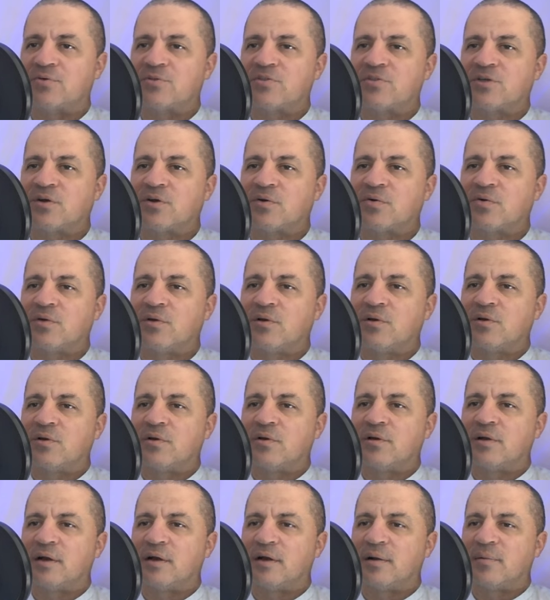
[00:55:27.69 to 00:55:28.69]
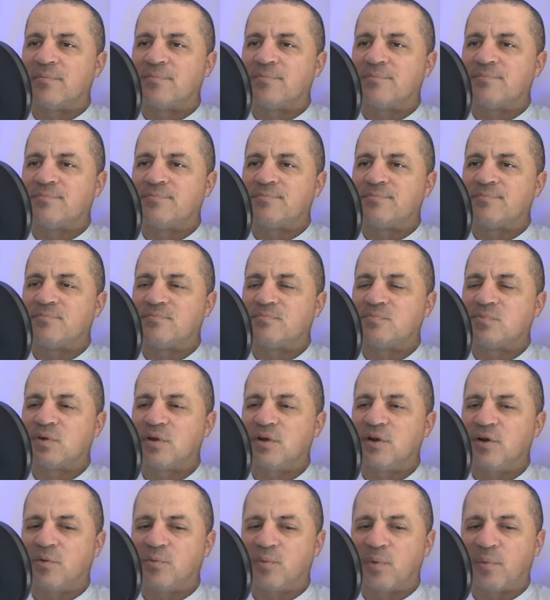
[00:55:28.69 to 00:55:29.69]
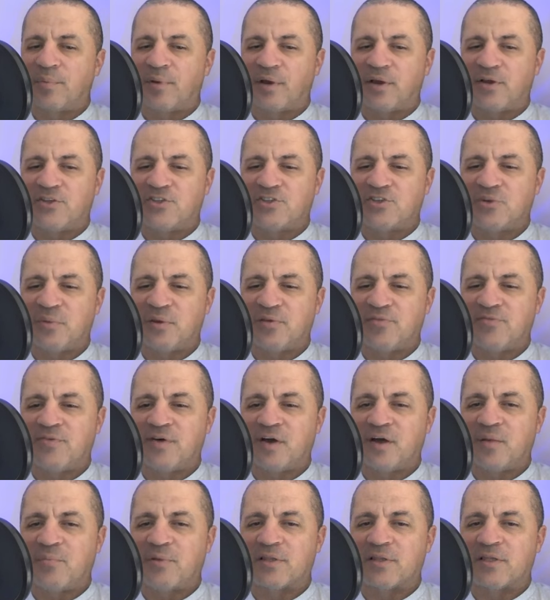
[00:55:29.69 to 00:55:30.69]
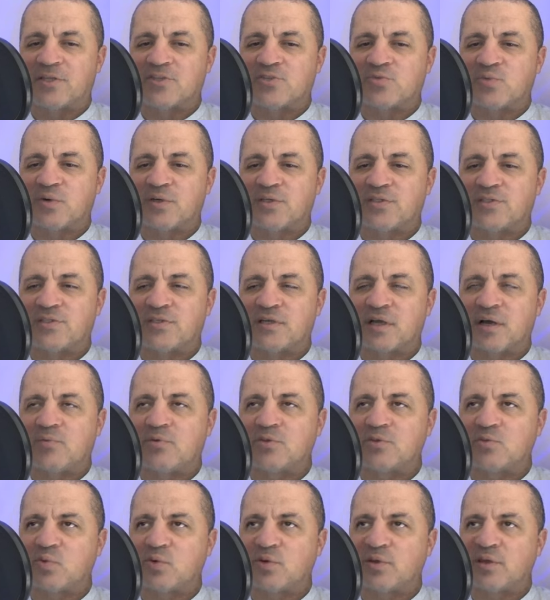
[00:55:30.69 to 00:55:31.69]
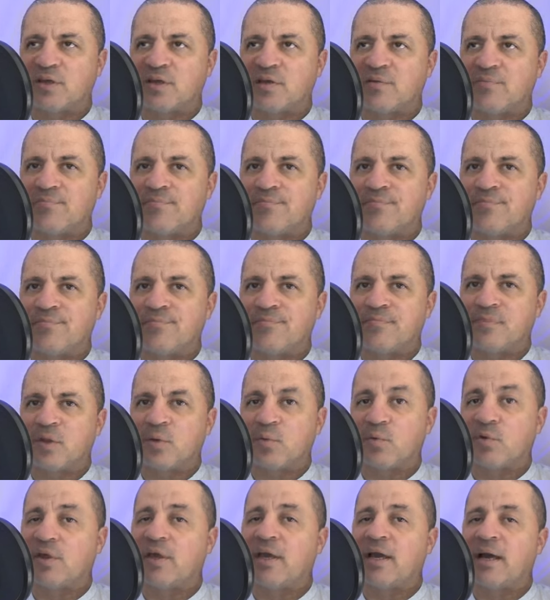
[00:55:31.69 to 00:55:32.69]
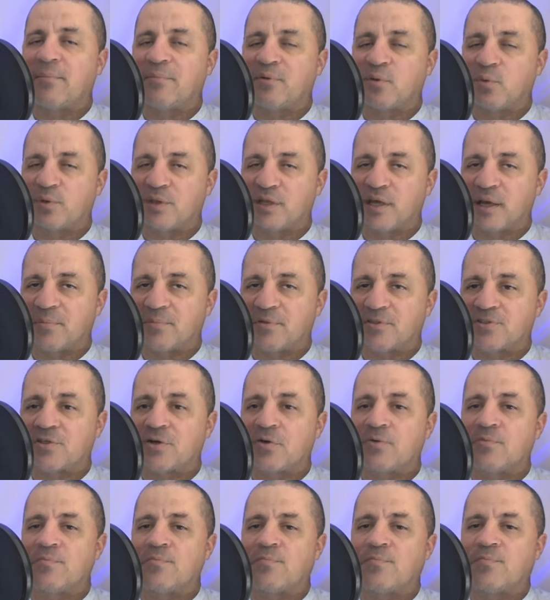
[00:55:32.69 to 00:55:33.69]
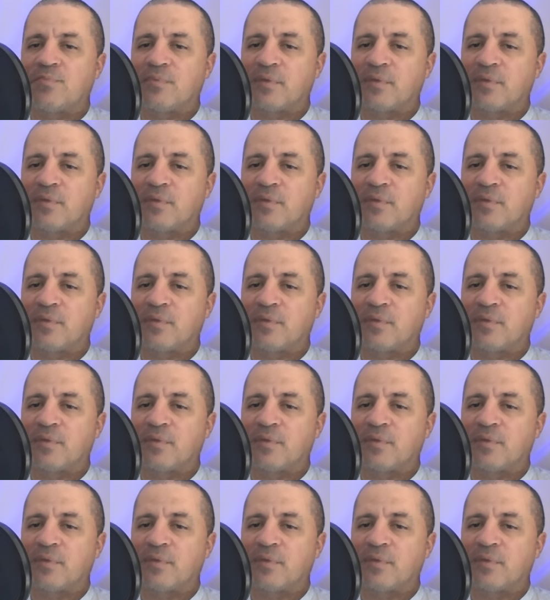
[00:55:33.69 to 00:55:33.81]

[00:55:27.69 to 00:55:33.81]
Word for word: So, um, you know, Rebellion should be fun, but this was, I was really, really happy with the episode.